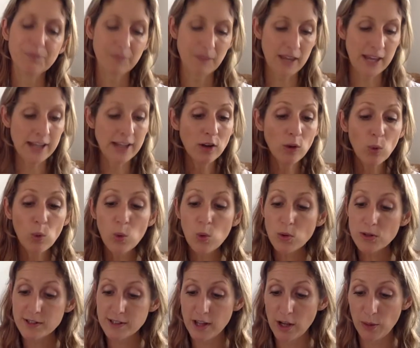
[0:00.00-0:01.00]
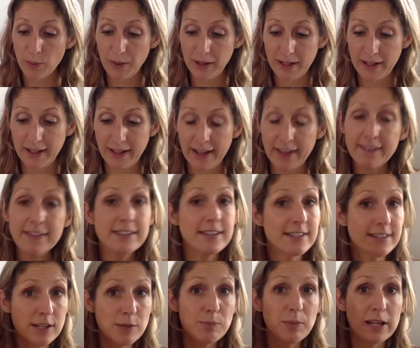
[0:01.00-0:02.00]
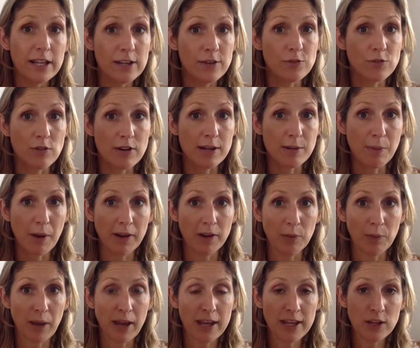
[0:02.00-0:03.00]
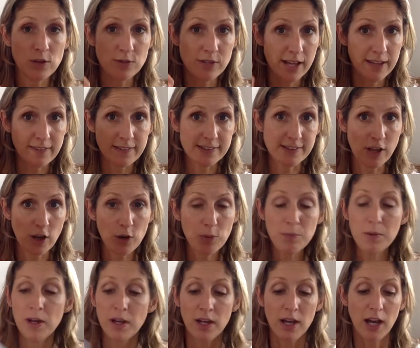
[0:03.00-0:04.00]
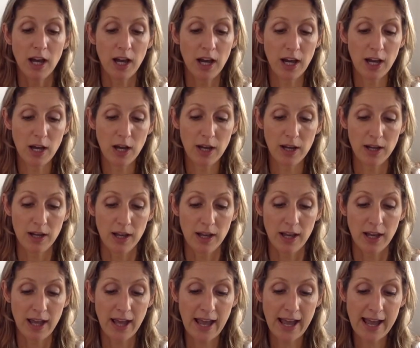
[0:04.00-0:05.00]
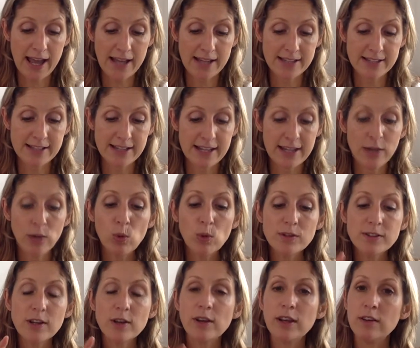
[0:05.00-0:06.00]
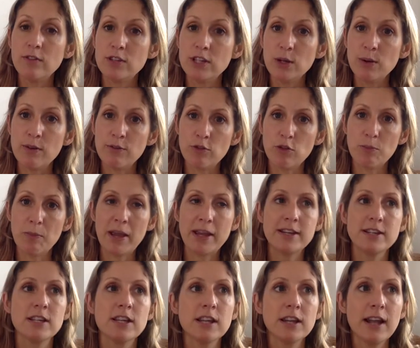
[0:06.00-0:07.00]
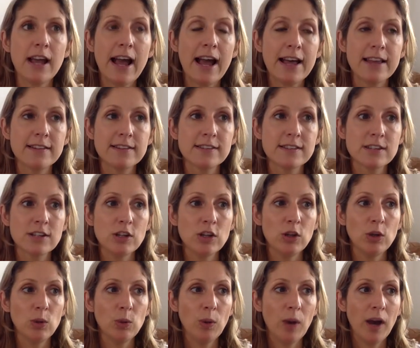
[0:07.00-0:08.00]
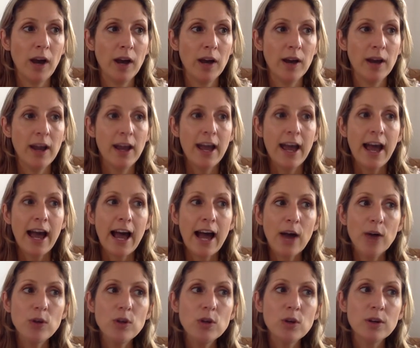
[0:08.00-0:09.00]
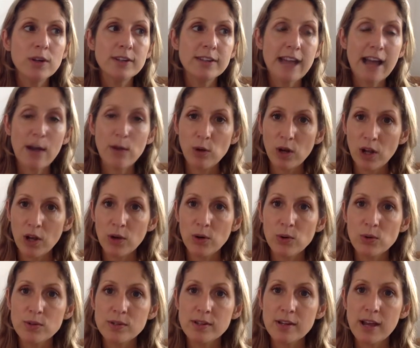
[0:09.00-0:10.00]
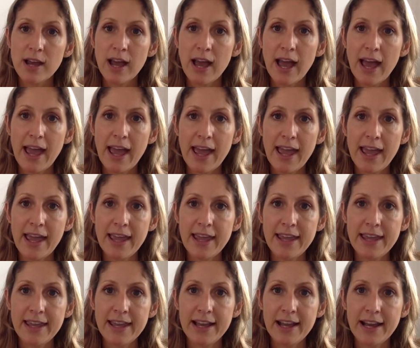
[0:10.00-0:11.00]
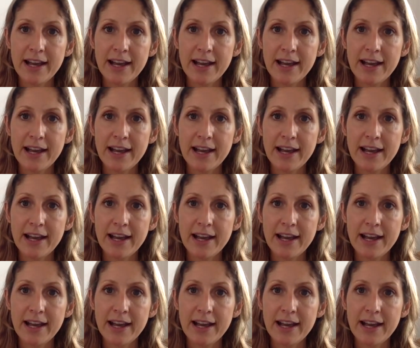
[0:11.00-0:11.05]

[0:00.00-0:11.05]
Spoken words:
It'll also in here, this is completely free, by the way, you take this home, and it also gives you information as to how you can download a